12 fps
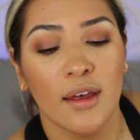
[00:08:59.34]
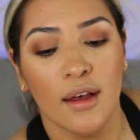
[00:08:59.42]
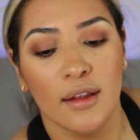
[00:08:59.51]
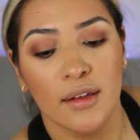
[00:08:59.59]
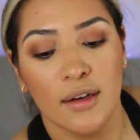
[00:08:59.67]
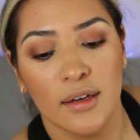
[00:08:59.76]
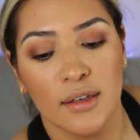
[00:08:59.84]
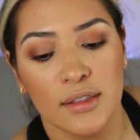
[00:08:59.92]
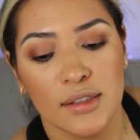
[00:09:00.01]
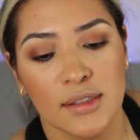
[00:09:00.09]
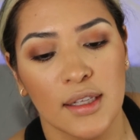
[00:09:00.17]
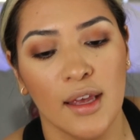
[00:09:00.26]

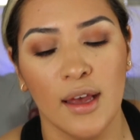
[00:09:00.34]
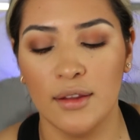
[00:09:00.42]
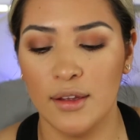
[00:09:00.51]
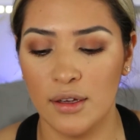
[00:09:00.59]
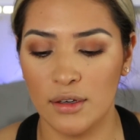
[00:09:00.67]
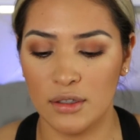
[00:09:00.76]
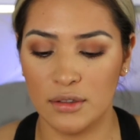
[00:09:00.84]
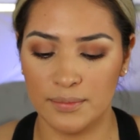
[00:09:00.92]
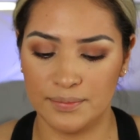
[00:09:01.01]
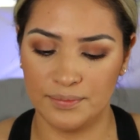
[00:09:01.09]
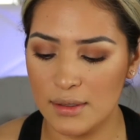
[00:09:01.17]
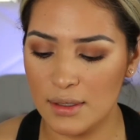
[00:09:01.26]
Colors, the LA Girl.
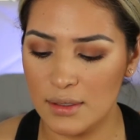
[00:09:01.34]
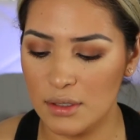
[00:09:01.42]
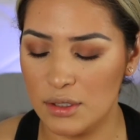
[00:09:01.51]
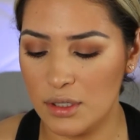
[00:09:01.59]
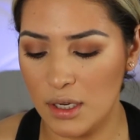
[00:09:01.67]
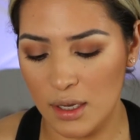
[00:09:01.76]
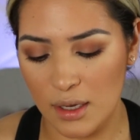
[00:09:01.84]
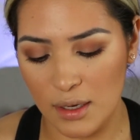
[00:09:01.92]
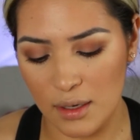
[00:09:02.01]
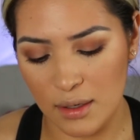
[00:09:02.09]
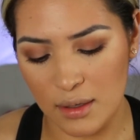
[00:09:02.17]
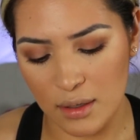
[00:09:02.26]
This is in the
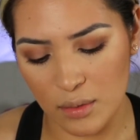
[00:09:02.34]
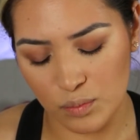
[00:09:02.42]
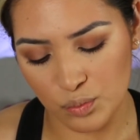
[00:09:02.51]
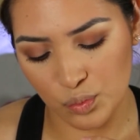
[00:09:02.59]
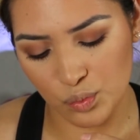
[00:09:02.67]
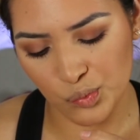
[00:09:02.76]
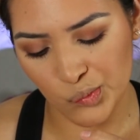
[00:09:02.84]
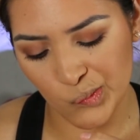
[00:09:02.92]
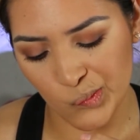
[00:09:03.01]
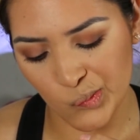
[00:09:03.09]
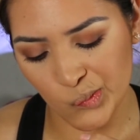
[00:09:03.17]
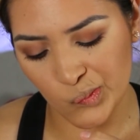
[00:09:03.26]
shade
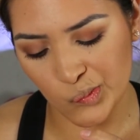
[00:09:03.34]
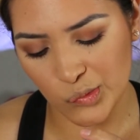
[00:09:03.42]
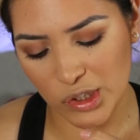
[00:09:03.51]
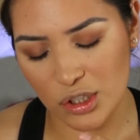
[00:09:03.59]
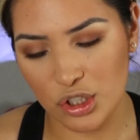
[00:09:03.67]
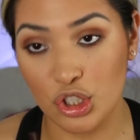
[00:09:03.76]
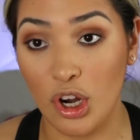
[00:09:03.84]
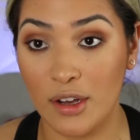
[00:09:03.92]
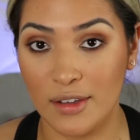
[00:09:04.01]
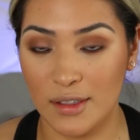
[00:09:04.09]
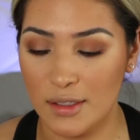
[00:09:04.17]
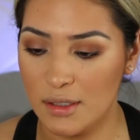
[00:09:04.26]

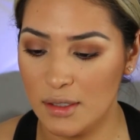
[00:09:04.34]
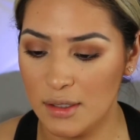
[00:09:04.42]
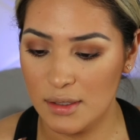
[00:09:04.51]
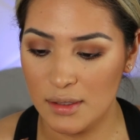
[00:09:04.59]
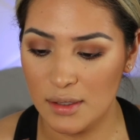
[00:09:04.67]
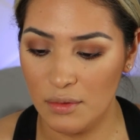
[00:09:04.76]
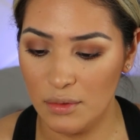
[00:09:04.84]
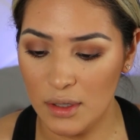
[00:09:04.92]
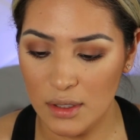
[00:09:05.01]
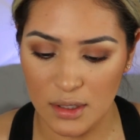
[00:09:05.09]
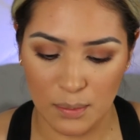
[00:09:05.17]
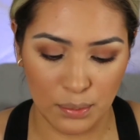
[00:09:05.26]
Chocolate. is a
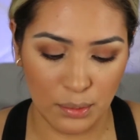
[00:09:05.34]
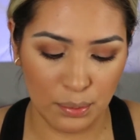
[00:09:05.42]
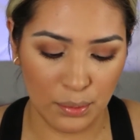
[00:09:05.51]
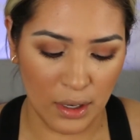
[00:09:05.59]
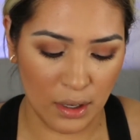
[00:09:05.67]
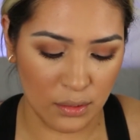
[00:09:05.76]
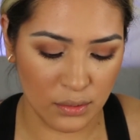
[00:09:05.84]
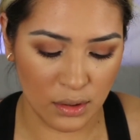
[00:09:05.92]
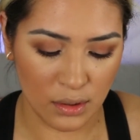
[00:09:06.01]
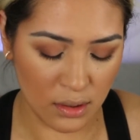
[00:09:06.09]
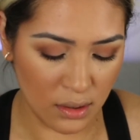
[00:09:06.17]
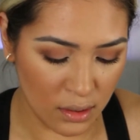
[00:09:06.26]
really deep brown
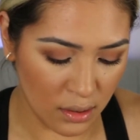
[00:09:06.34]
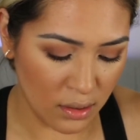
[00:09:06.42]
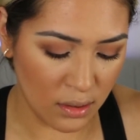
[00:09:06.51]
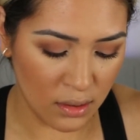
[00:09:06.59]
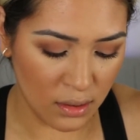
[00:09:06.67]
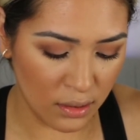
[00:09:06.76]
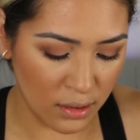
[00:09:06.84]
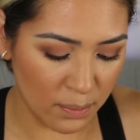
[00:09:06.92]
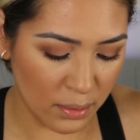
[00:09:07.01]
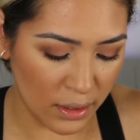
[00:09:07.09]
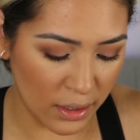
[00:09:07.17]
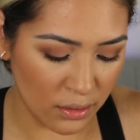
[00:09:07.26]

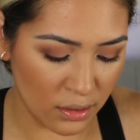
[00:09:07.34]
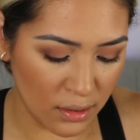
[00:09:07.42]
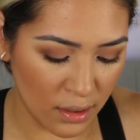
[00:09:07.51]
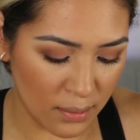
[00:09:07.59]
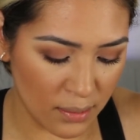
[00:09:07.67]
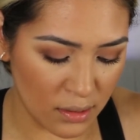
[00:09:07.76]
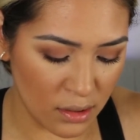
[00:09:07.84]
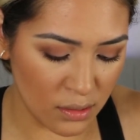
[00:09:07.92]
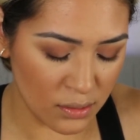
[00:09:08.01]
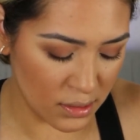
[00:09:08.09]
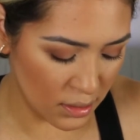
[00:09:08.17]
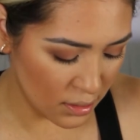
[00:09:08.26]
lip liner that I've been
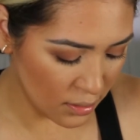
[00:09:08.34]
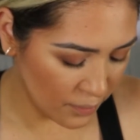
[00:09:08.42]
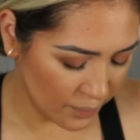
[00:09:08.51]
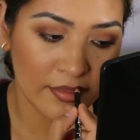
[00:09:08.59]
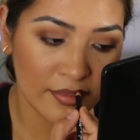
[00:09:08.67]
using.